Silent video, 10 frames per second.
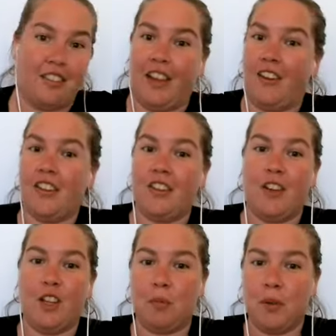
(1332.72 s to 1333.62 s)
they're in the
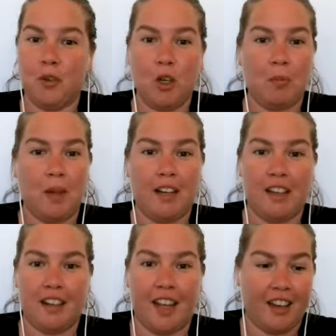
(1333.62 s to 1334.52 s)
Facebook group and in
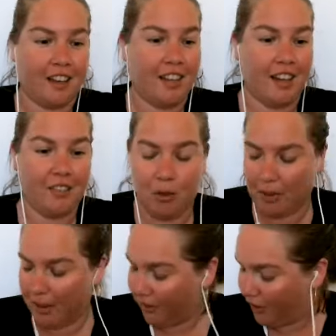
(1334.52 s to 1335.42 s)
like a ton of
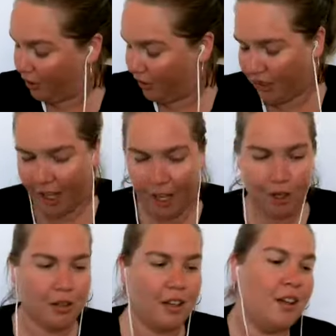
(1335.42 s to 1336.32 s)
emails that you have gotten.
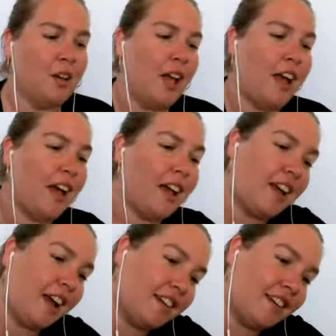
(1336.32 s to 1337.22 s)
And
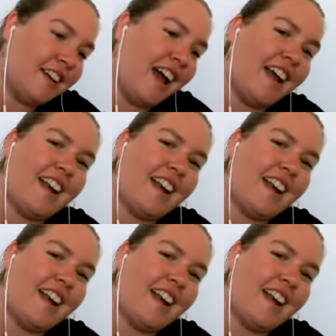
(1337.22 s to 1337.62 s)
I did not